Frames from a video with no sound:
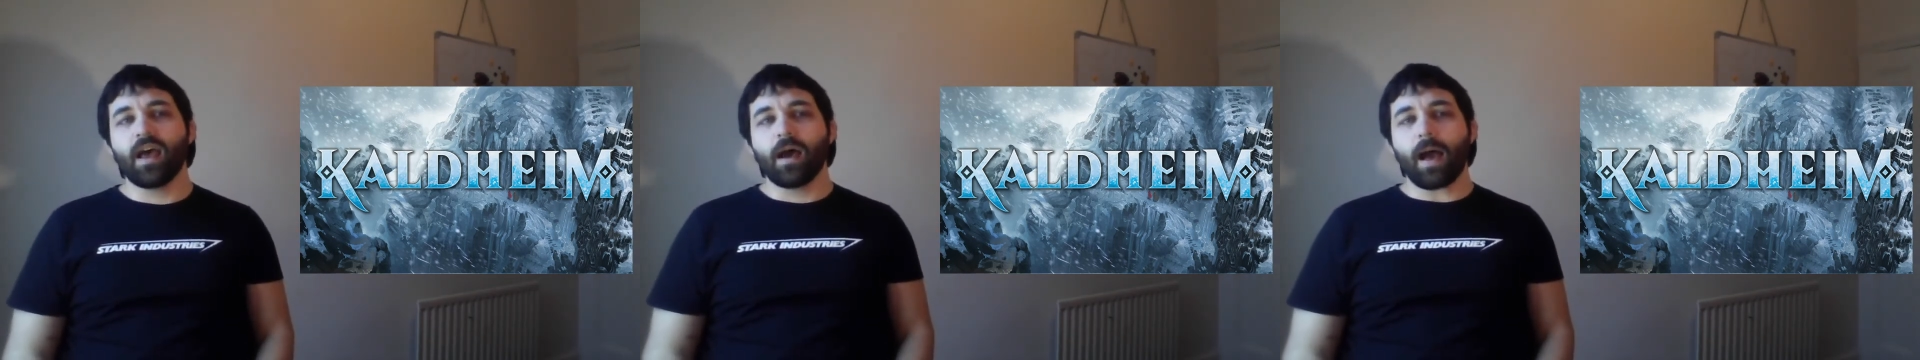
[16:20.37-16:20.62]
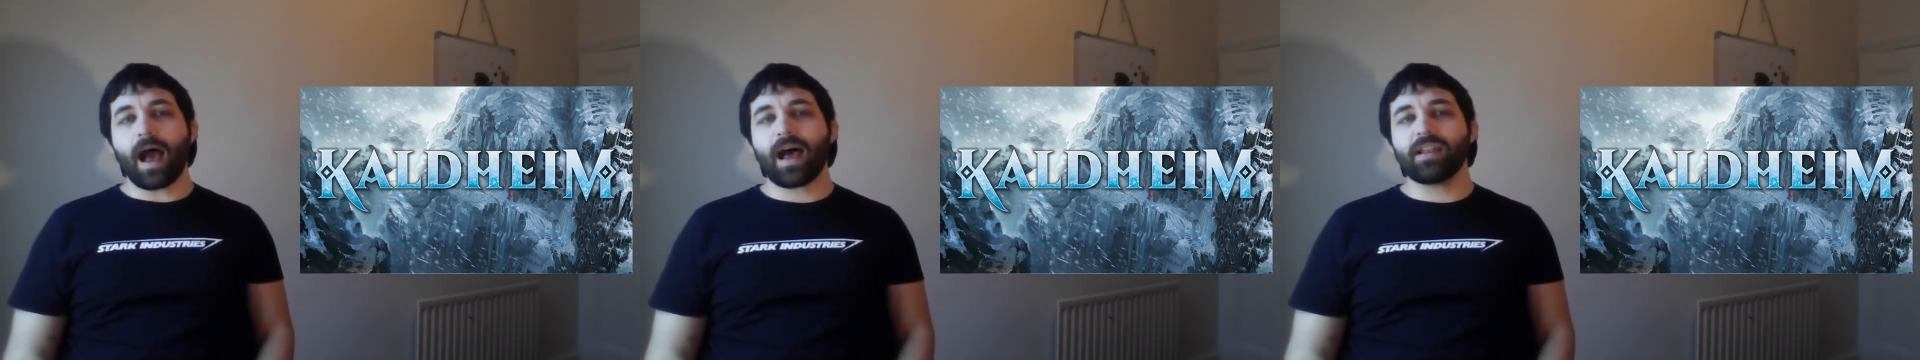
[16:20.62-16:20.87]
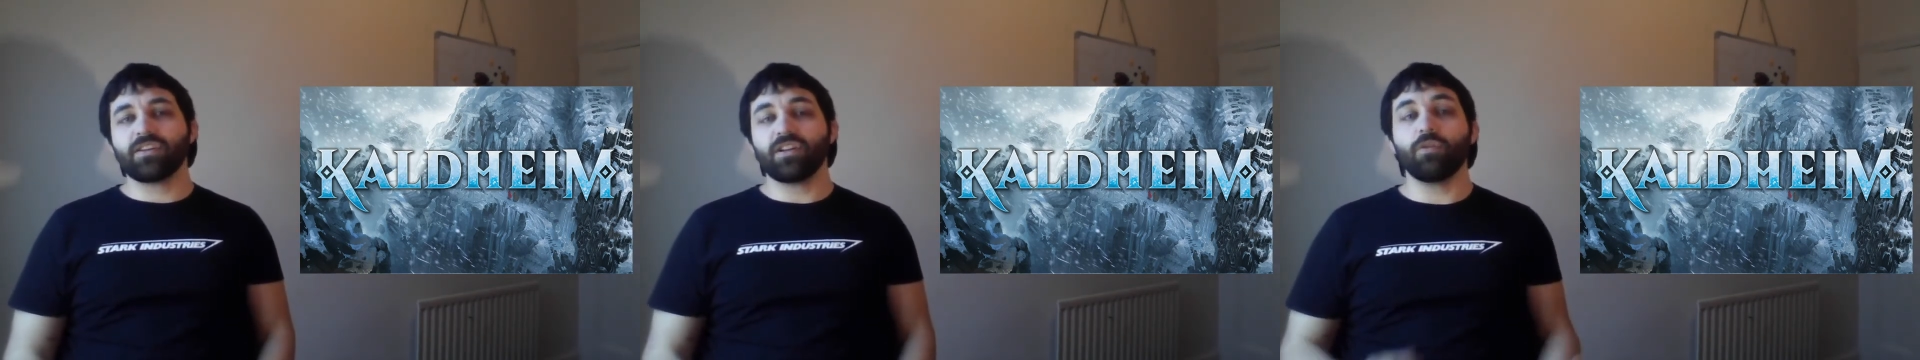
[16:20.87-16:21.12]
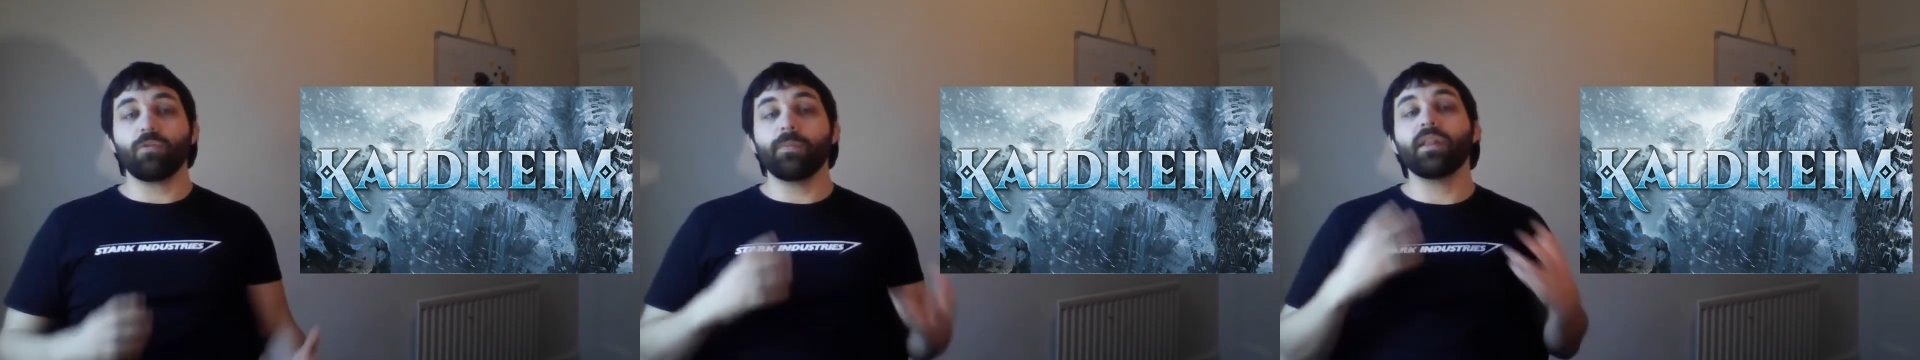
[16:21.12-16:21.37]
And you know,
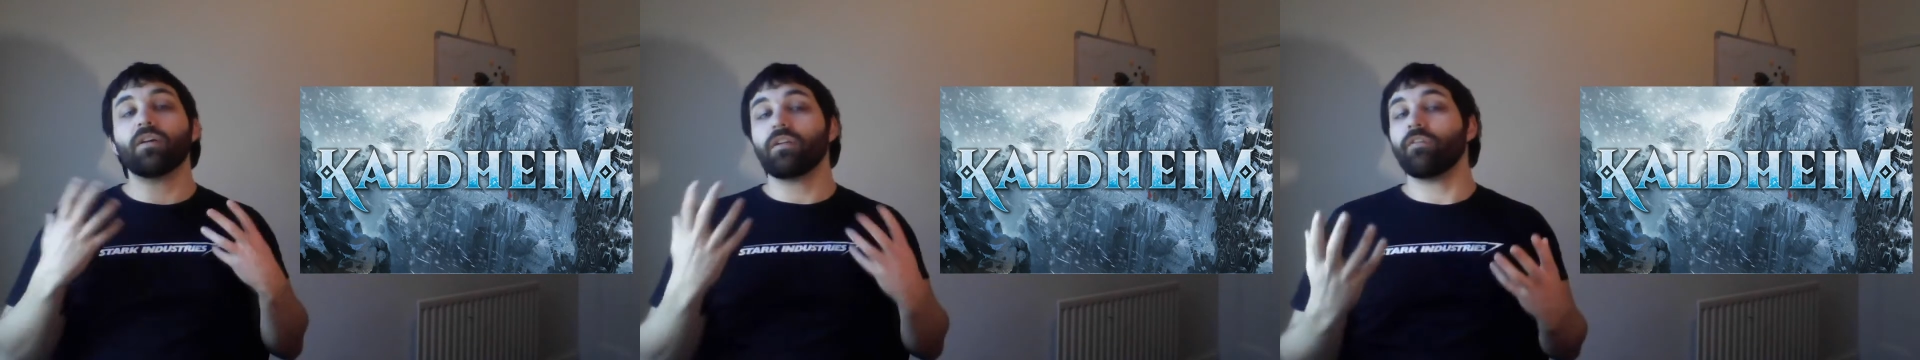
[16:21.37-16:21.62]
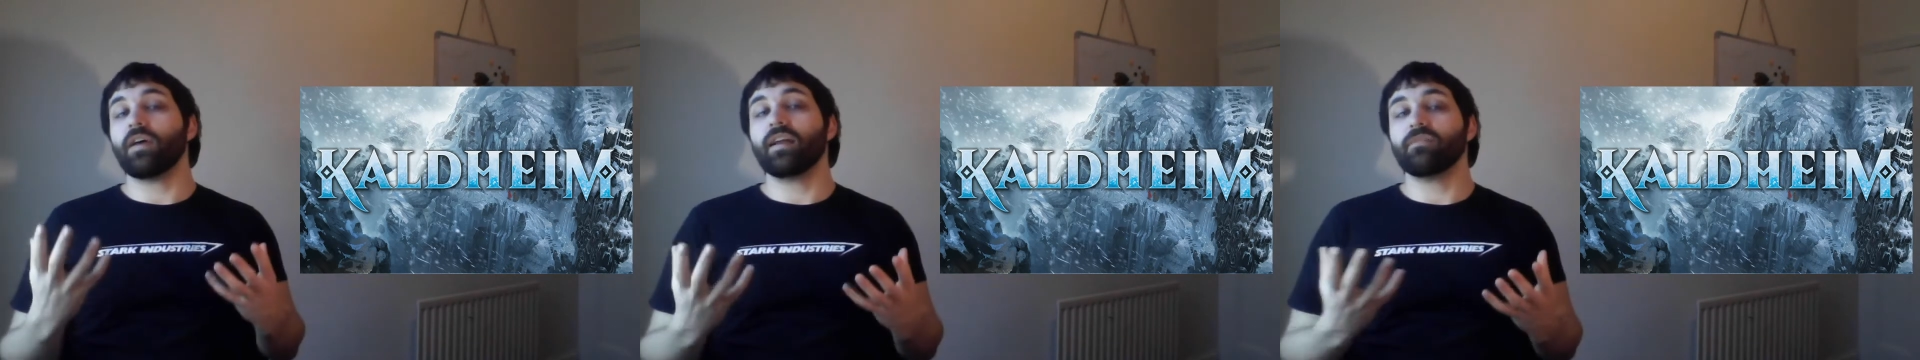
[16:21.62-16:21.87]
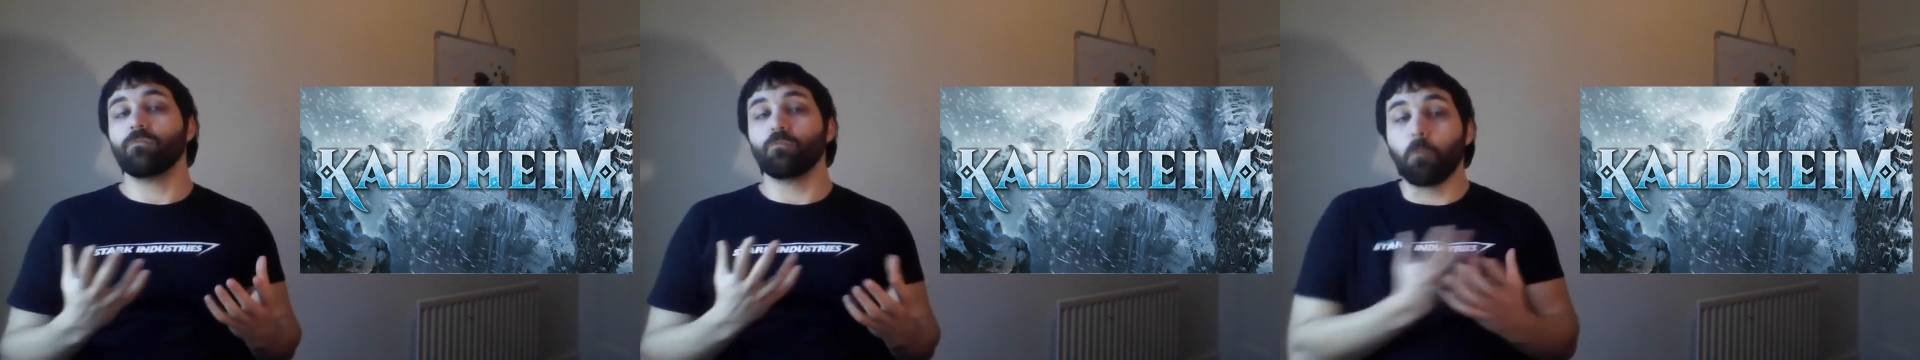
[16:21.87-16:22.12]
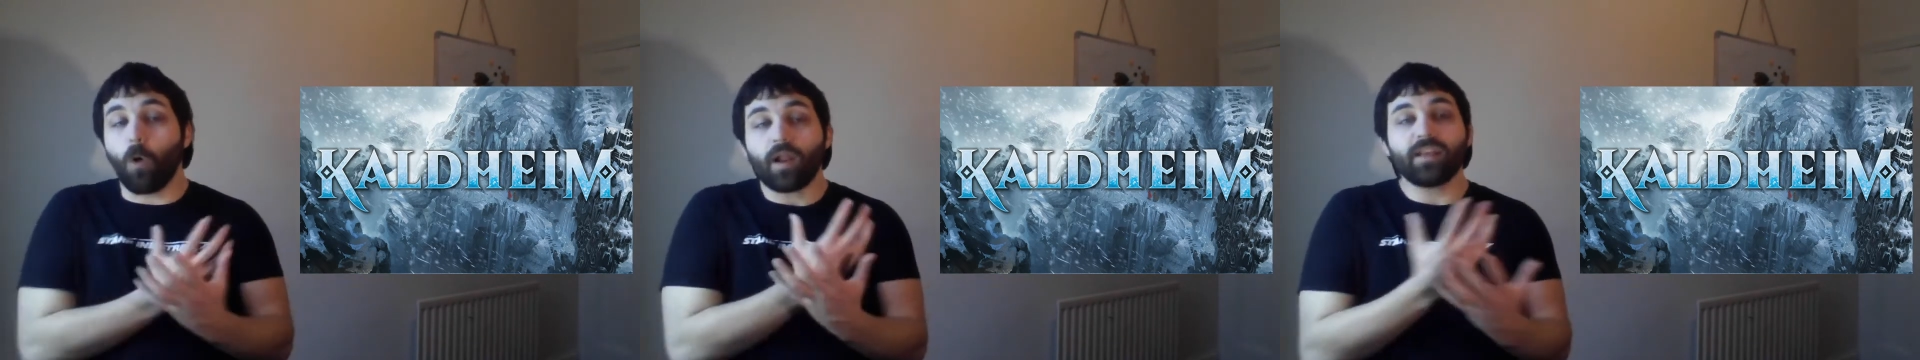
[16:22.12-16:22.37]
we'll be looking at
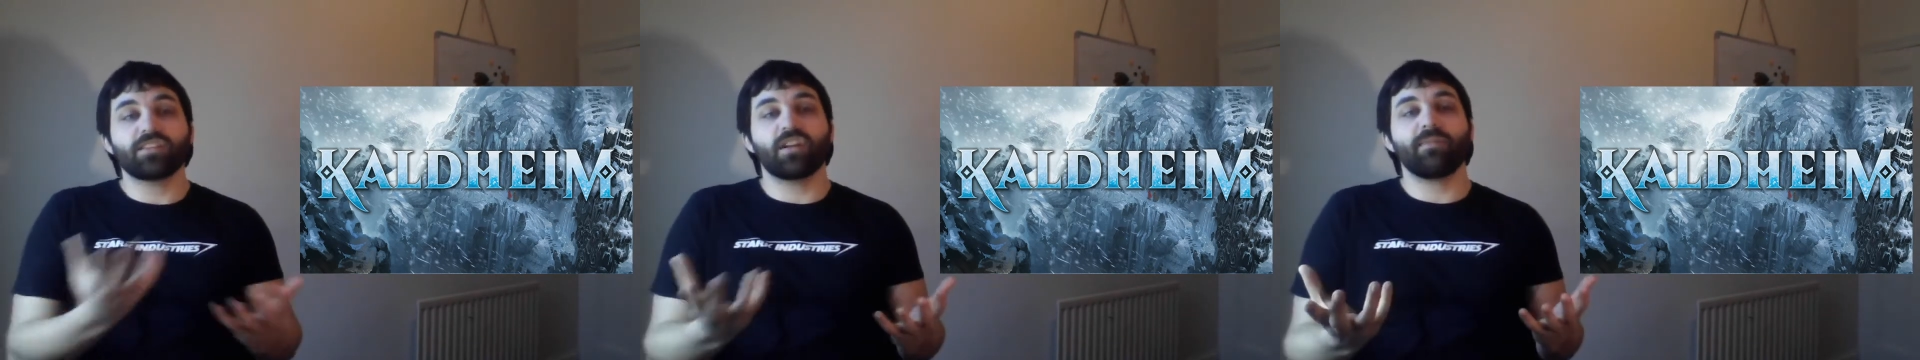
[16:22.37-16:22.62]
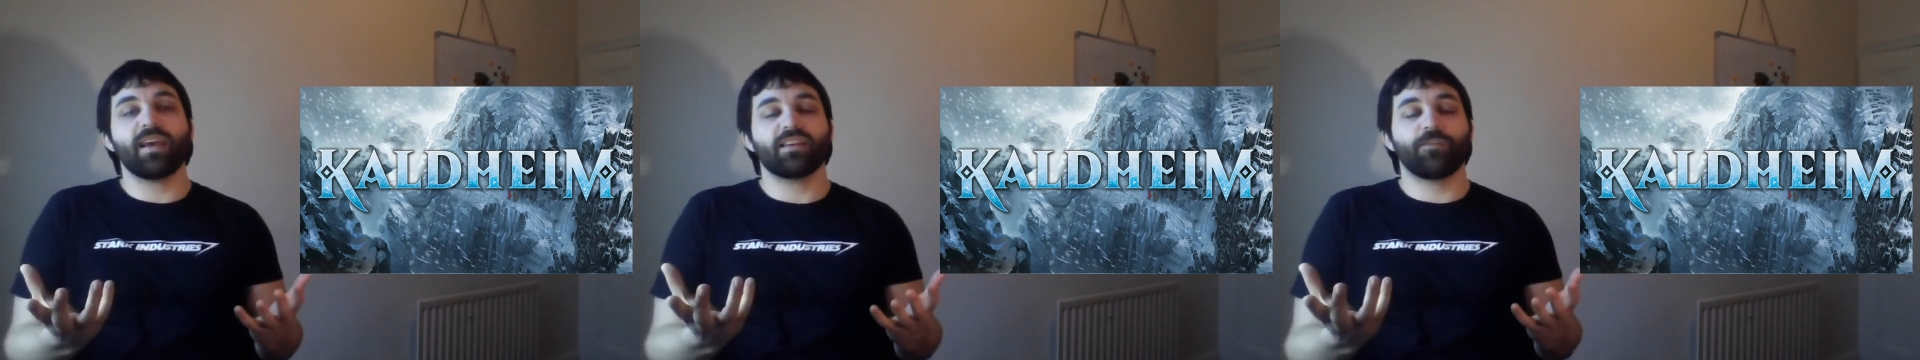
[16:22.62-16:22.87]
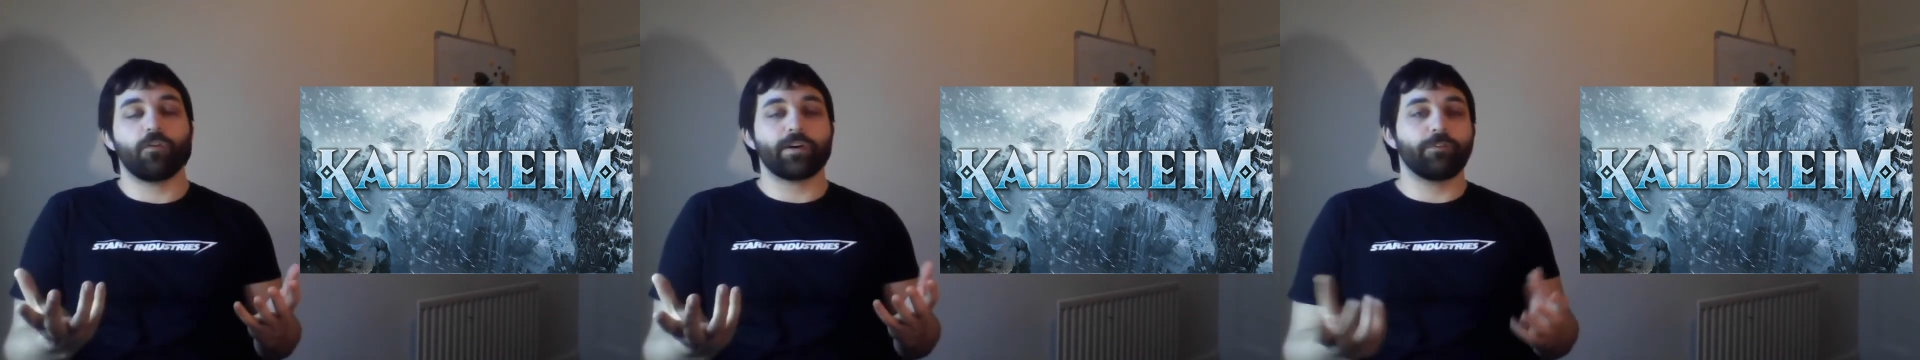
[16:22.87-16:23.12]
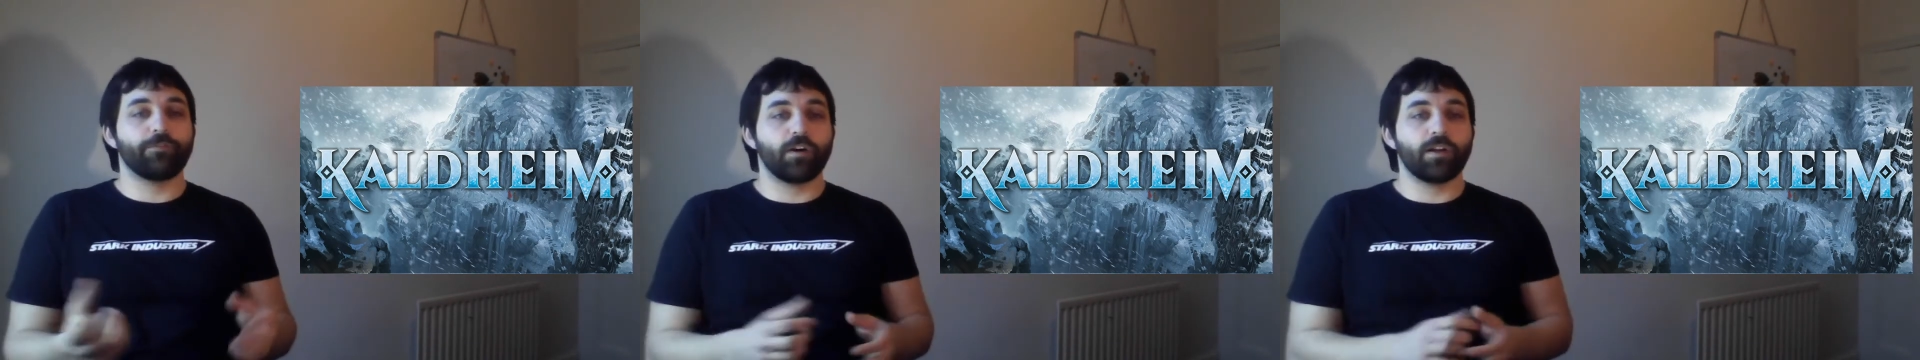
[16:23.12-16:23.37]
what is going to make the format
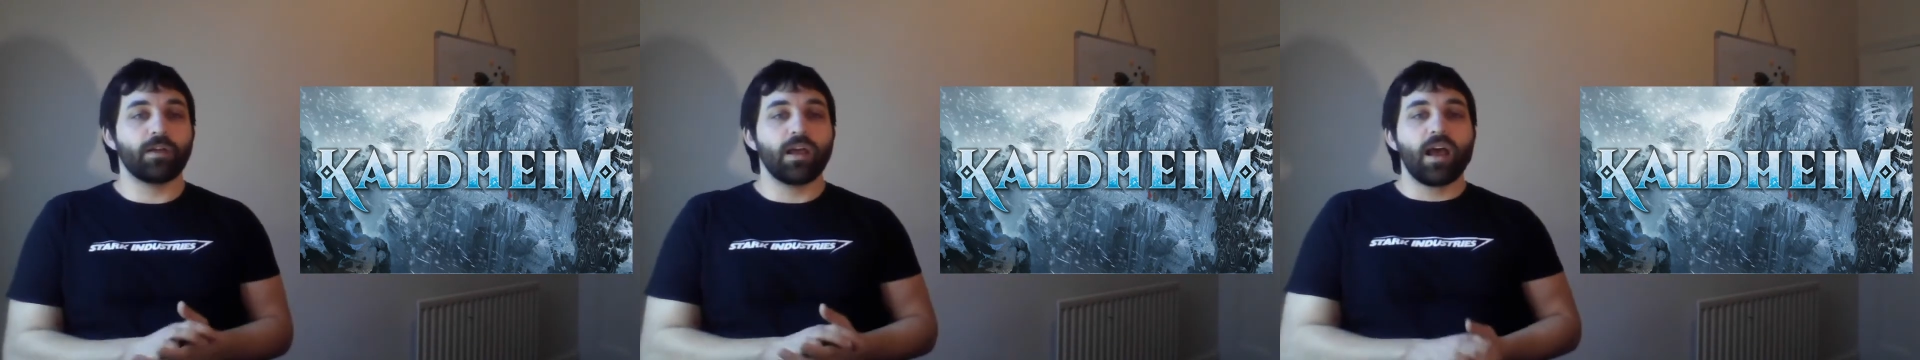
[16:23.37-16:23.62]
fun,